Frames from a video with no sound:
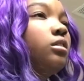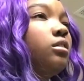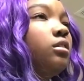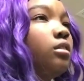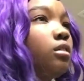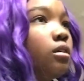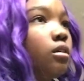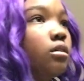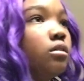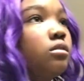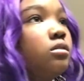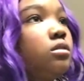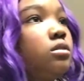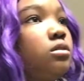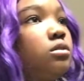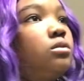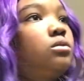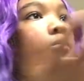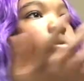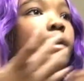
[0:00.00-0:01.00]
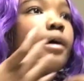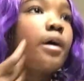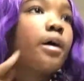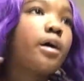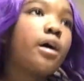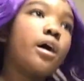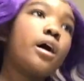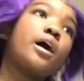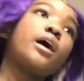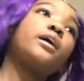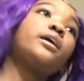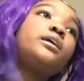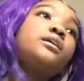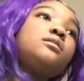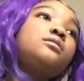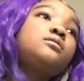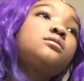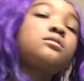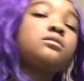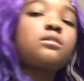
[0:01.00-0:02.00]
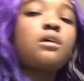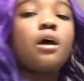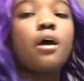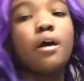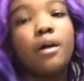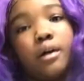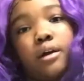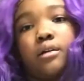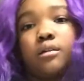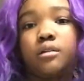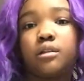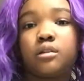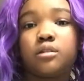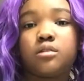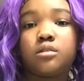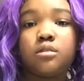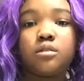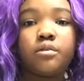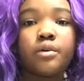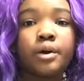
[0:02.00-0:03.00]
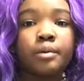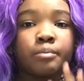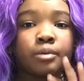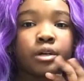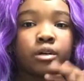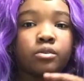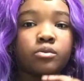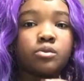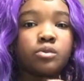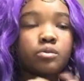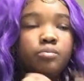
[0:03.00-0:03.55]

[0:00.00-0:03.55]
Now you want to go in with your eyeshadow.